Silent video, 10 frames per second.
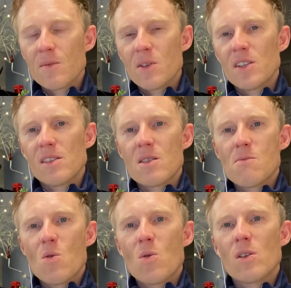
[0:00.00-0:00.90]
which is the
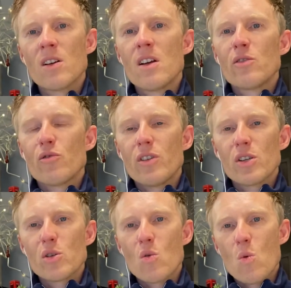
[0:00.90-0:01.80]
more
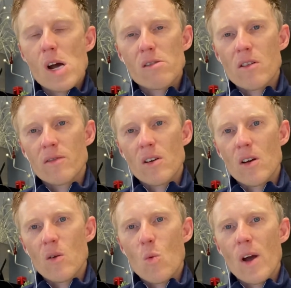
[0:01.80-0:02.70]
traditional
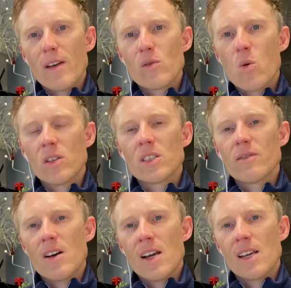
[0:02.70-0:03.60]
way of
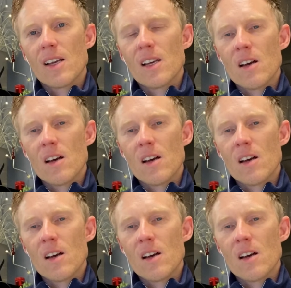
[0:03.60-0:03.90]
quantifying